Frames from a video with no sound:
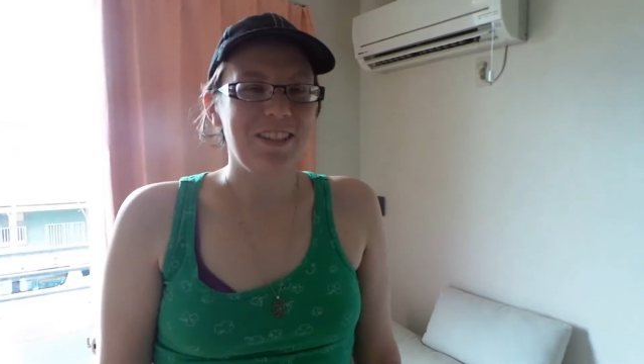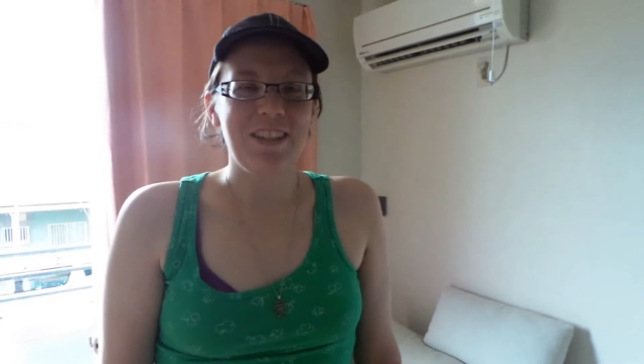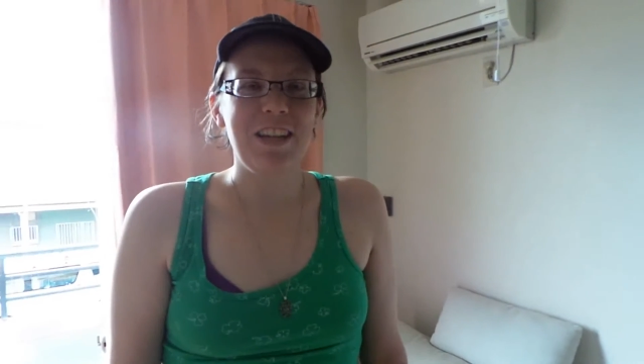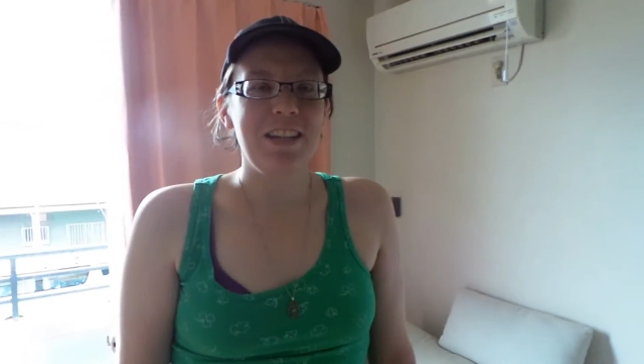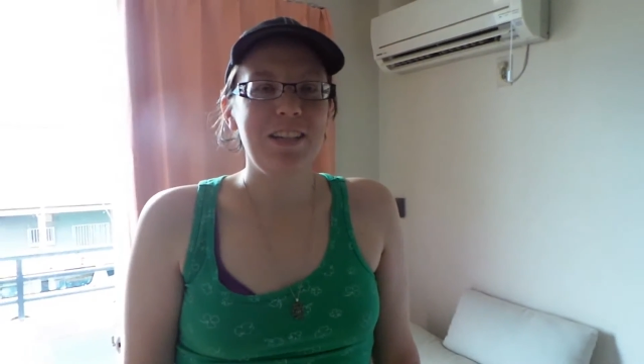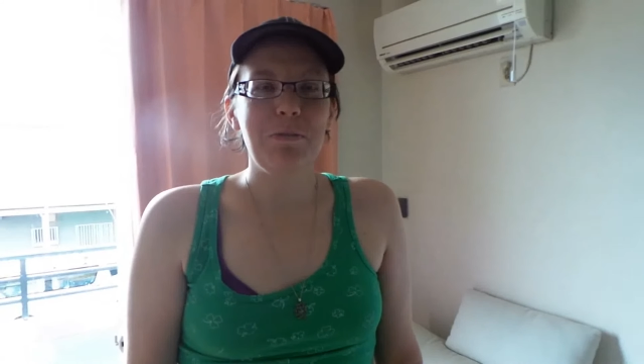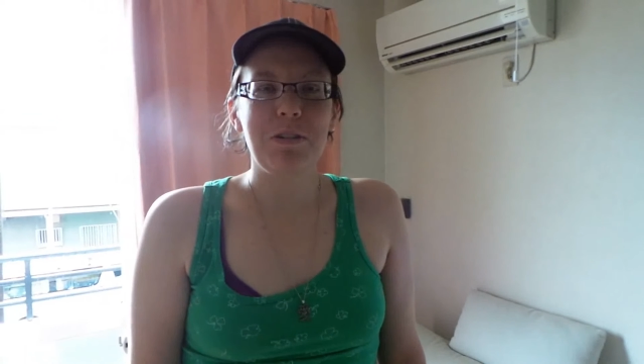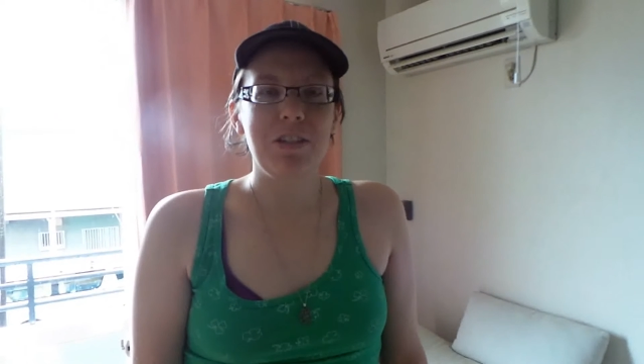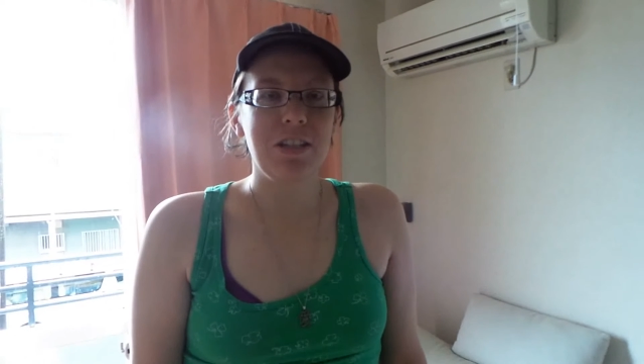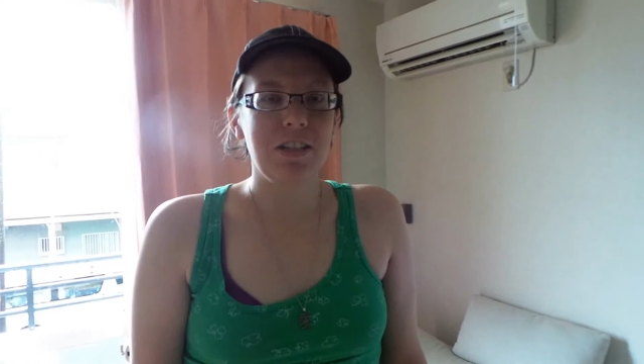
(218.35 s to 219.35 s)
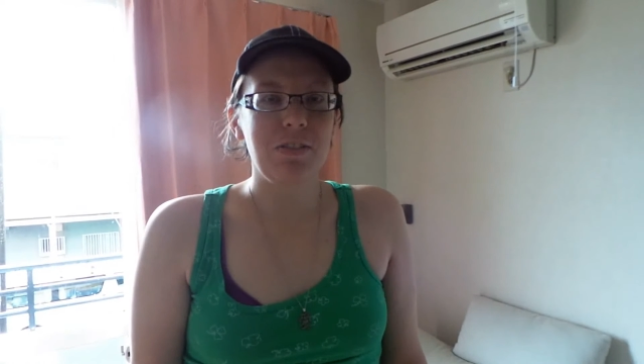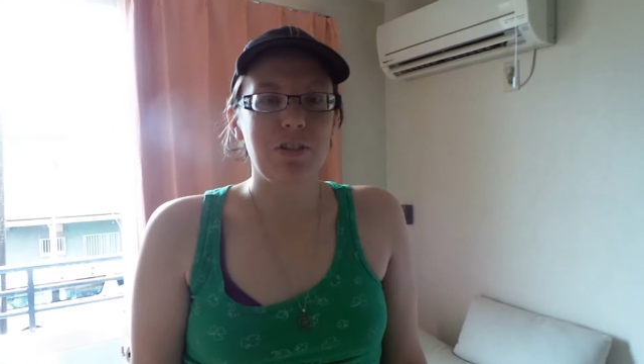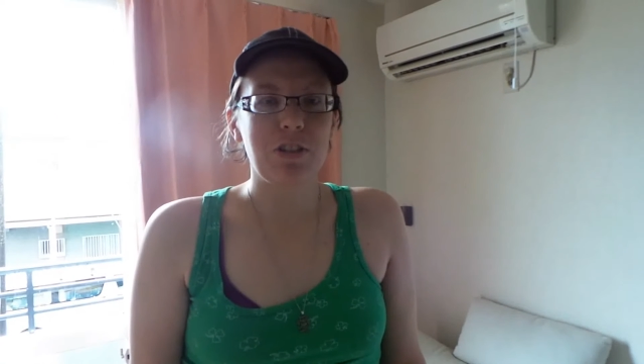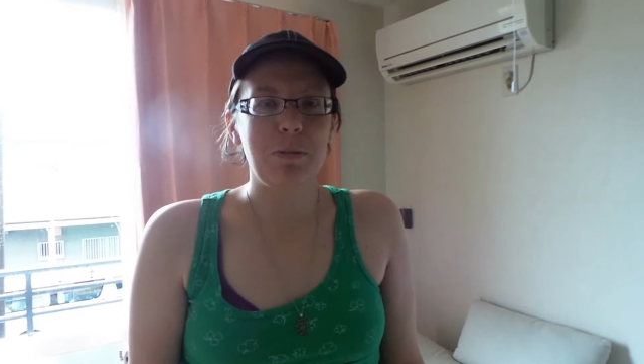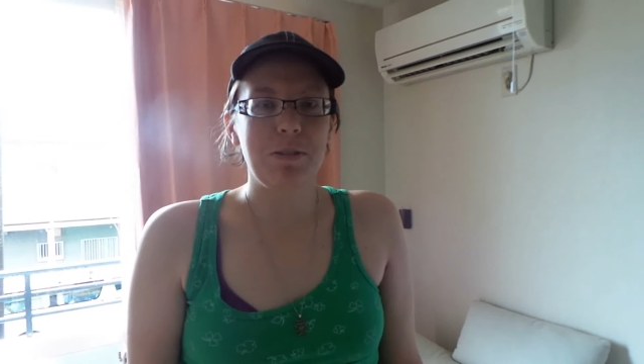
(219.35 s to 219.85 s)
Anywhere you live,
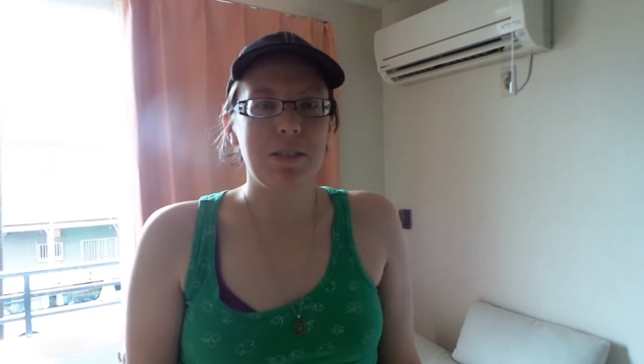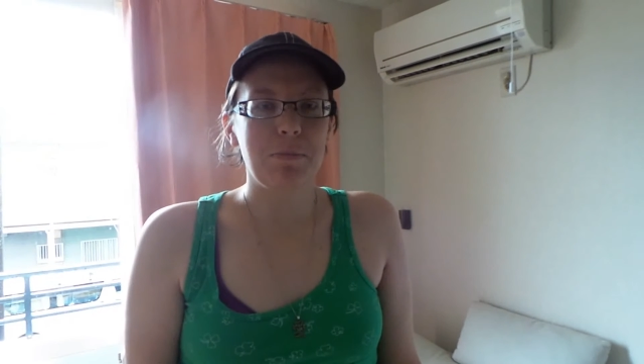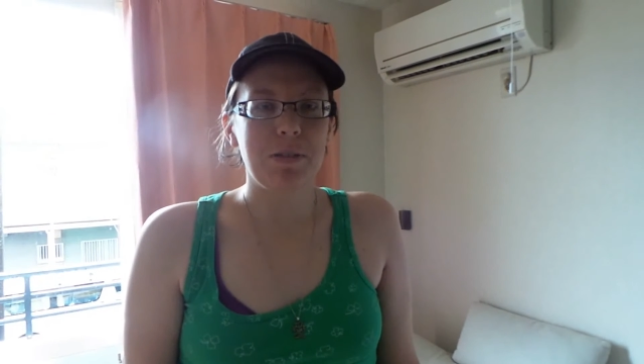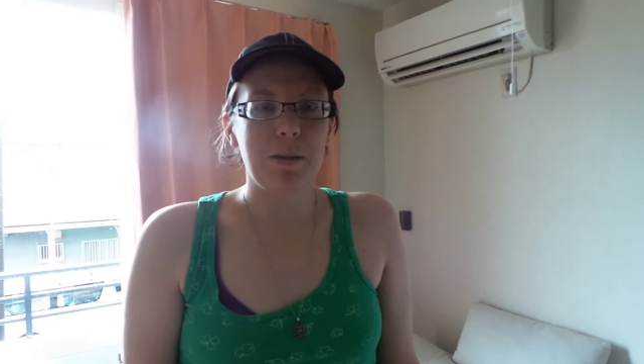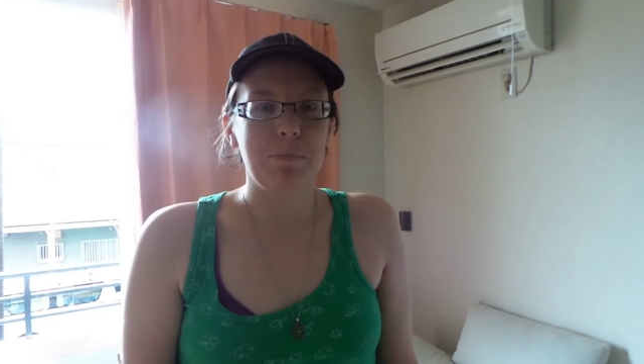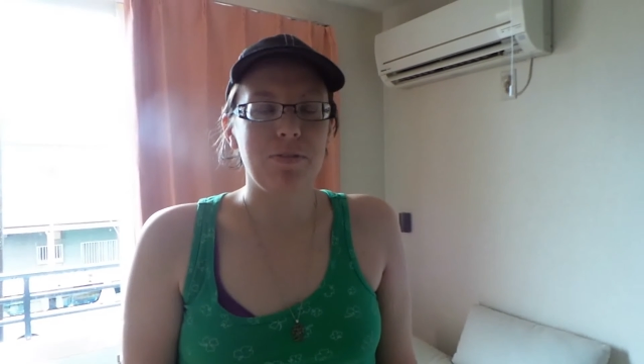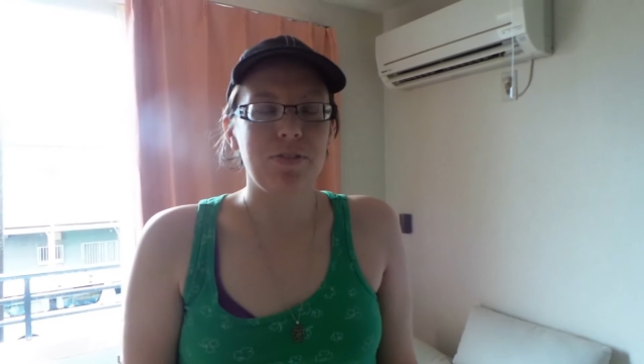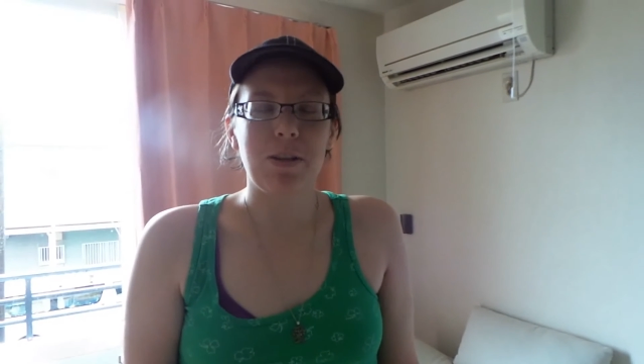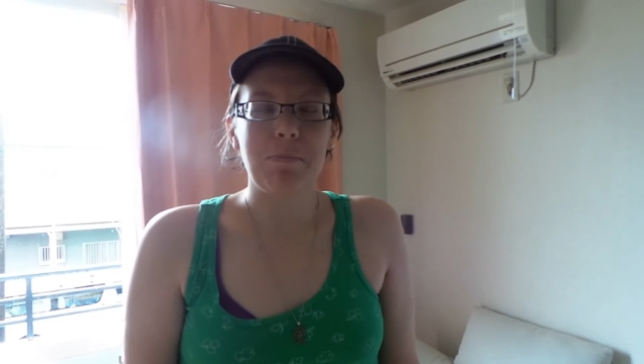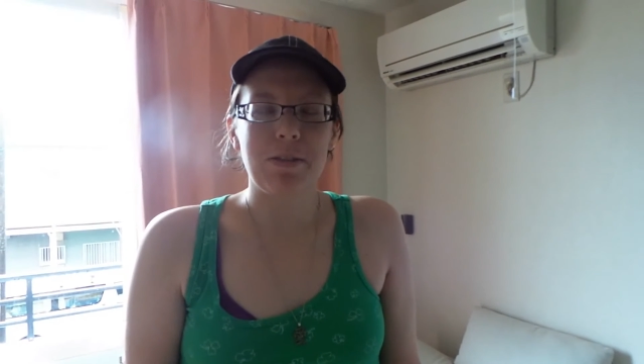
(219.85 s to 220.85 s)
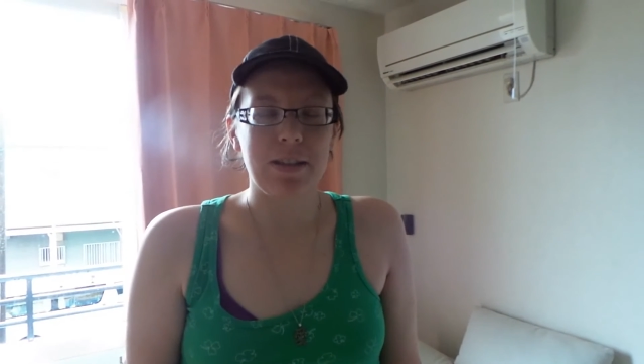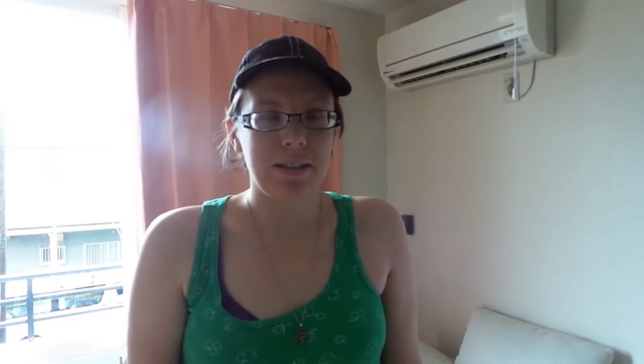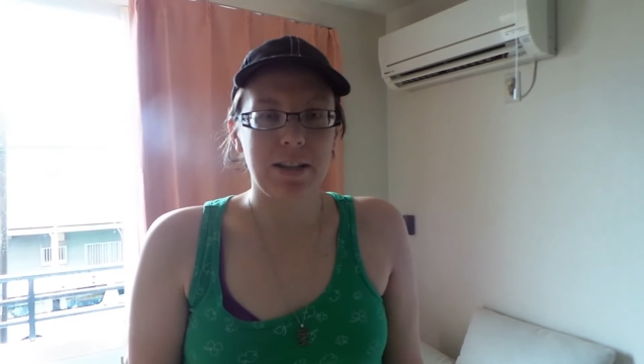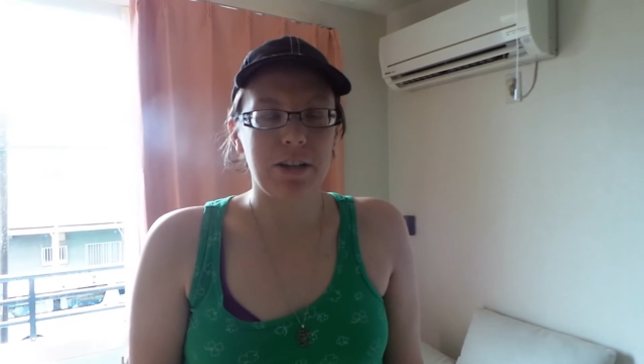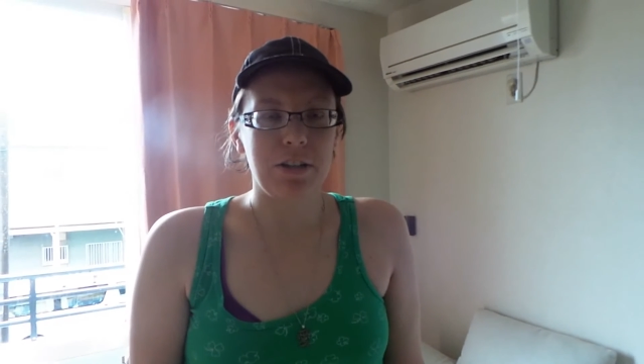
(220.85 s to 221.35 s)
there's going to be some type of
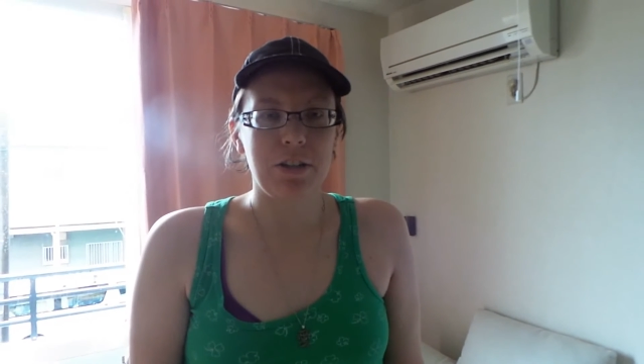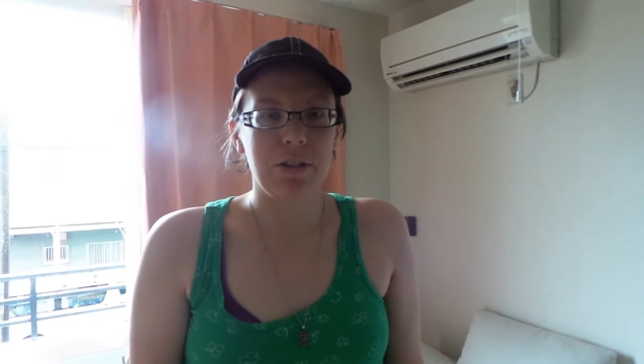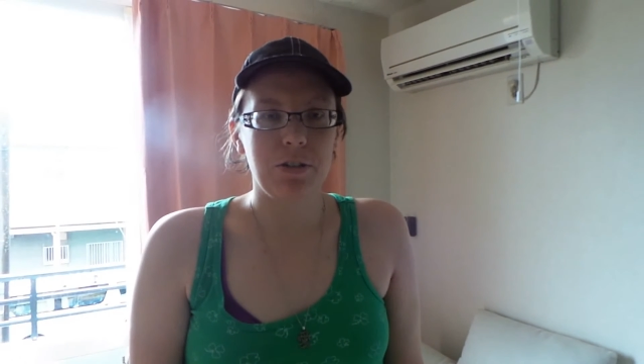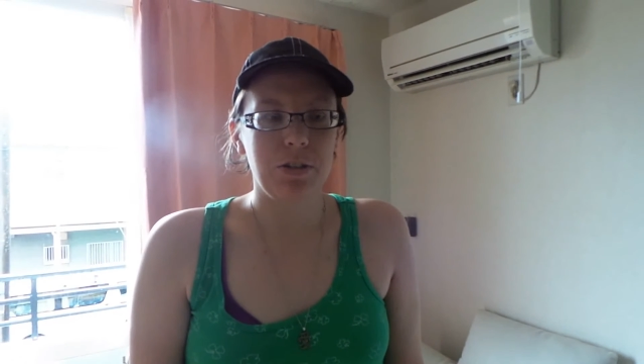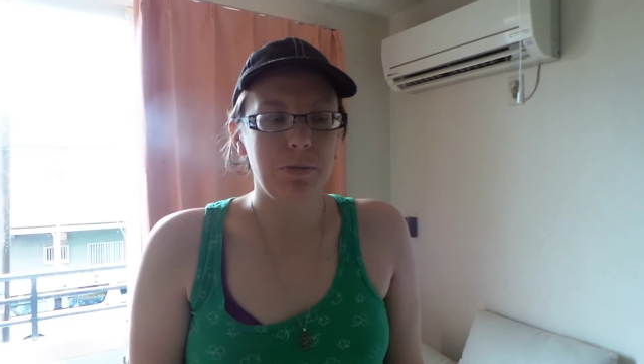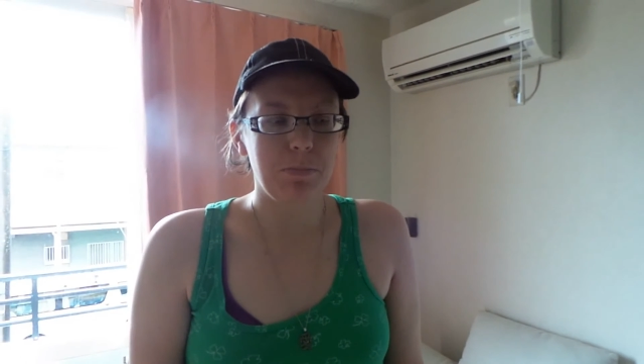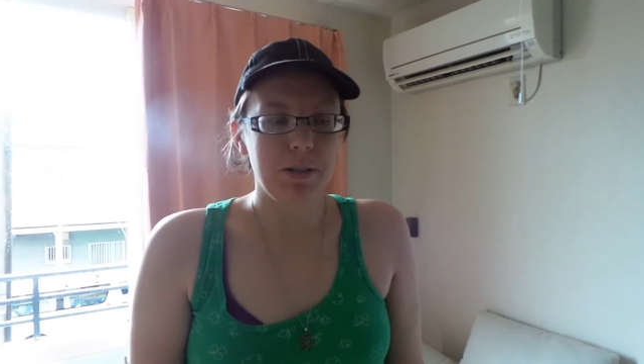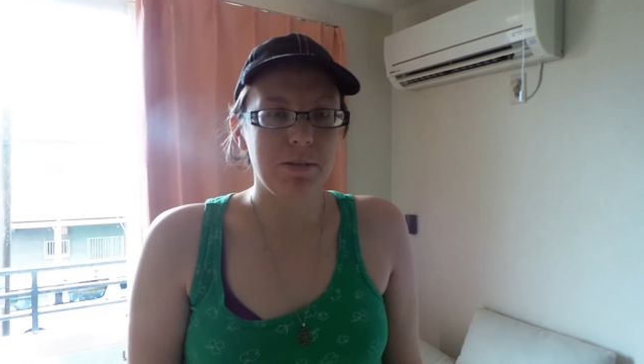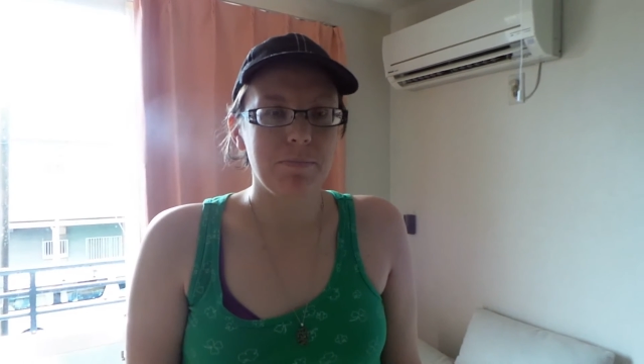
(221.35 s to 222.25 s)
something that could kill you, but...